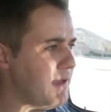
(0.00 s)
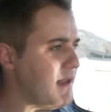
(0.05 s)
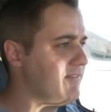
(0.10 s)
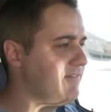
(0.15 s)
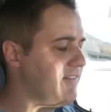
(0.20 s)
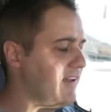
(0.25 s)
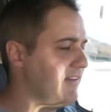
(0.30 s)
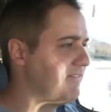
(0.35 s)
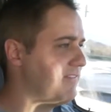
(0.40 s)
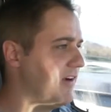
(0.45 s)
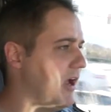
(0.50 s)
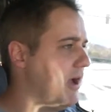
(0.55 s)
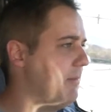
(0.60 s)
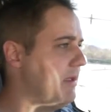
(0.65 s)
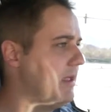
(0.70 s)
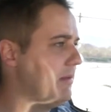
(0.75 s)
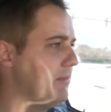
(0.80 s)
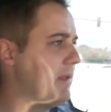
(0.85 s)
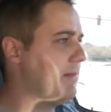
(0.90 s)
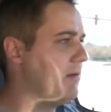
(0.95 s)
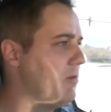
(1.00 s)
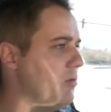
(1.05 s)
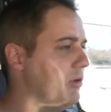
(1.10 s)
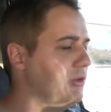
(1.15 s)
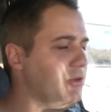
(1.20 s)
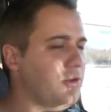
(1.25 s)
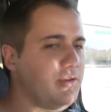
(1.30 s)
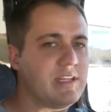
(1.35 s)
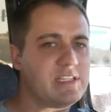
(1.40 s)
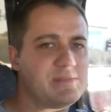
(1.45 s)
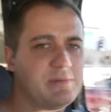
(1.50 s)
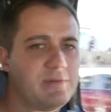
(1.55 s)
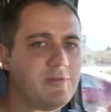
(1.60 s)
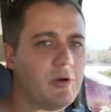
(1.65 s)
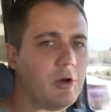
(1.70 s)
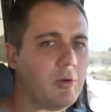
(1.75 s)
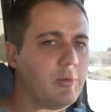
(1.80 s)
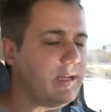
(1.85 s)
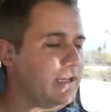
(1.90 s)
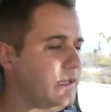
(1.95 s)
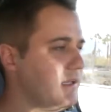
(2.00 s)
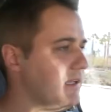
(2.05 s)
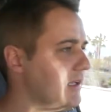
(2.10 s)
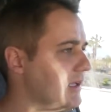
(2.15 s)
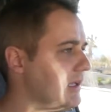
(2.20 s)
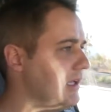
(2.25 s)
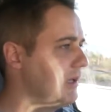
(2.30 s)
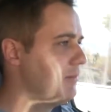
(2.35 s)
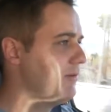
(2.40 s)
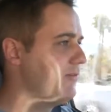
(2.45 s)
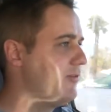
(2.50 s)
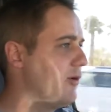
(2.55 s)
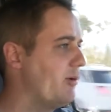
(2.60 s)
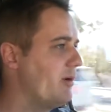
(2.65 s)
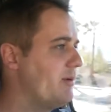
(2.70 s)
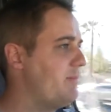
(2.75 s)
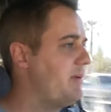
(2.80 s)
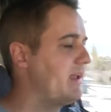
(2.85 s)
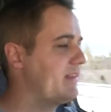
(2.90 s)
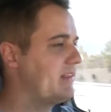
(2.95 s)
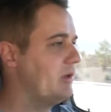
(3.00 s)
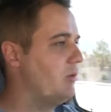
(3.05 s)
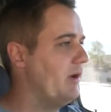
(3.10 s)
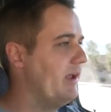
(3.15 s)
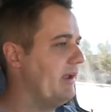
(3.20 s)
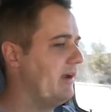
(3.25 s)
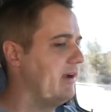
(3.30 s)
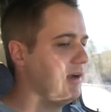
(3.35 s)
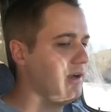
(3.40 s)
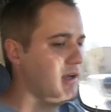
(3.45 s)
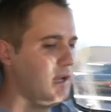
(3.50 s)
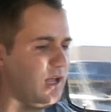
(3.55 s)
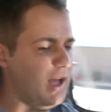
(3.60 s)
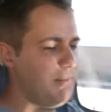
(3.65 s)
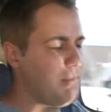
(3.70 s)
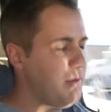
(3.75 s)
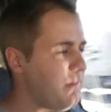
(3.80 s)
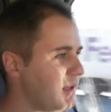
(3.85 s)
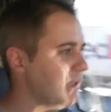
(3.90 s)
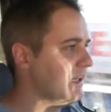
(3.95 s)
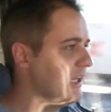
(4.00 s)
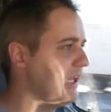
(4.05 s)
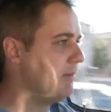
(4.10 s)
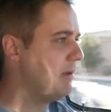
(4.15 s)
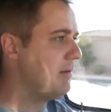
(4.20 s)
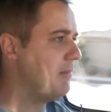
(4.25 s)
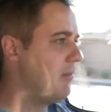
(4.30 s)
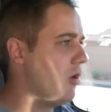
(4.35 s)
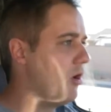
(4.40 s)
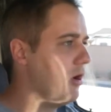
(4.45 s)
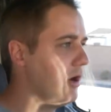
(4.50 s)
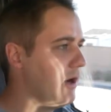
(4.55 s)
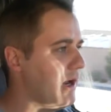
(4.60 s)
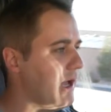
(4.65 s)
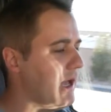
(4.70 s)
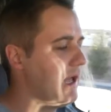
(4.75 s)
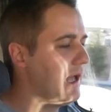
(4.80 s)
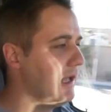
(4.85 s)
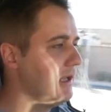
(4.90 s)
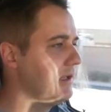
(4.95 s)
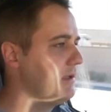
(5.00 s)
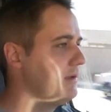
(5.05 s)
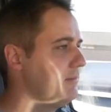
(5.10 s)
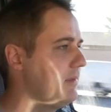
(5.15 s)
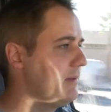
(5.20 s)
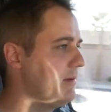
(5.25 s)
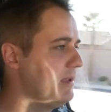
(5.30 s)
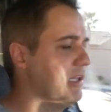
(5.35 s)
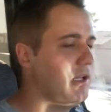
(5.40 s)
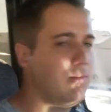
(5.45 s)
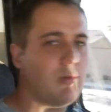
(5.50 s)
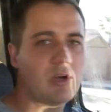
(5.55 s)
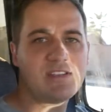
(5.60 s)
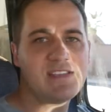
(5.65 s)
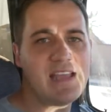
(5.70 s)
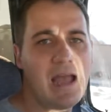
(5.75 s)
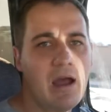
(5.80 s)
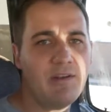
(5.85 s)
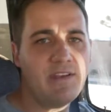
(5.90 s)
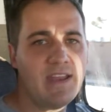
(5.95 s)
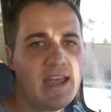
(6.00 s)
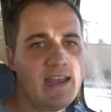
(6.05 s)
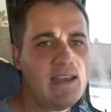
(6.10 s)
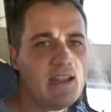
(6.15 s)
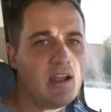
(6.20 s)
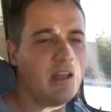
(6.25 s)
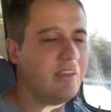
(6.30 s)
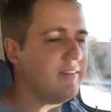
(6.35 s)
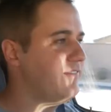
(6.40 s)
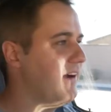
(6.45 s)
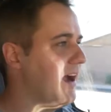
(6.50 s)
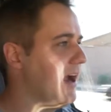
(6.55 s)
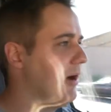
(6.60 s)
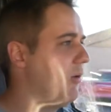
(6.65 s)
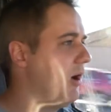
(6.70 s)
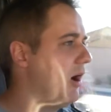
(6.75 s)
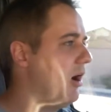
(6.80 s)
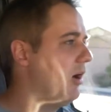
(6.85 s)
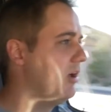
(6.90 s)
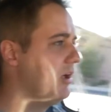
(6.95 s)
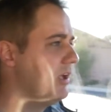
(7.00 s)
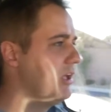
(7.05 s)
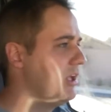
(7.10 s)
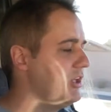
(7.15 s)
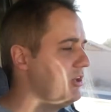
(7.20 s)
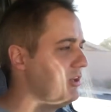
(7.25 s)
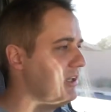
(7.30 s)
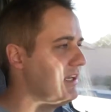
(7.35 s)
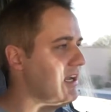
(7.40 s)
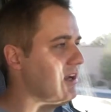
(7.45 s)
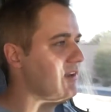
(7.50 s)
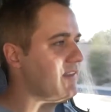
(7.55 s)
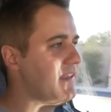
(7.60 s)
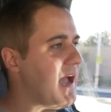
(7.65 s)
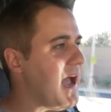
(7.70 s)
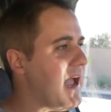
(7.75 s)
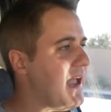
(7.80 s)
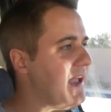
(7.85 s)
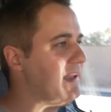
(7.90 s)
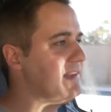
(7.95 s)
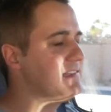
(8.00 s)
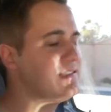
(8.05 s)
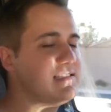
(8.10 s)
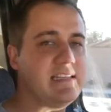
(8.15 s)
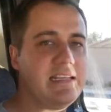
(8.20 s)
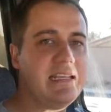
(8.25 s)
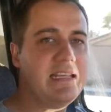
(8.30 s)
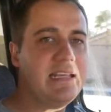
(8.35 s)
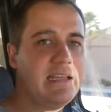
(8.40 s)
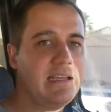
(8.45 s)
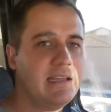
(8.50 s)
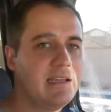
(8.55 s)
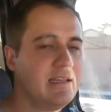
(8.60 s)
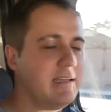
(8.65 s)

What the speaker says: benefit from, and maybe we'll do this before we pick the winner, maybe a little bit more, maybe a little more sound deadening on the firewall. You can hear the IAC